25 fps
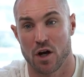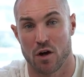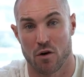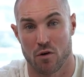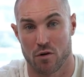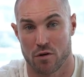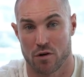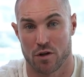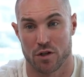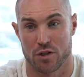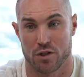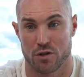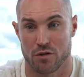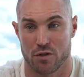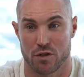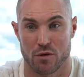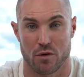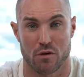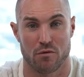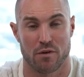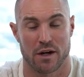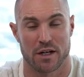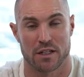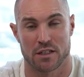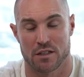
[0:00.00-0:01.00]
Or could you do
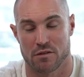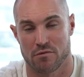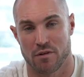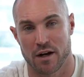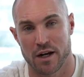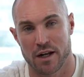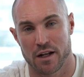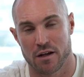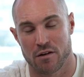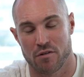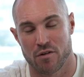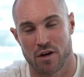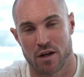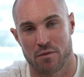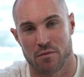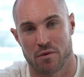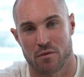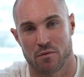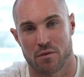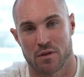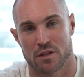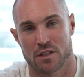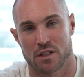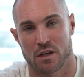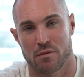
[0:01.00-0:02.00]
a rent-to-rent
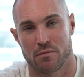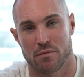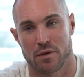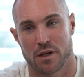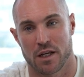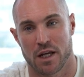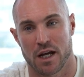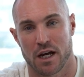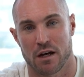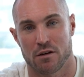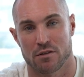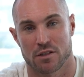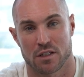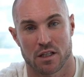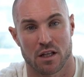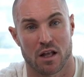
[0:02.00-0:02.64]
agreement with somebody else?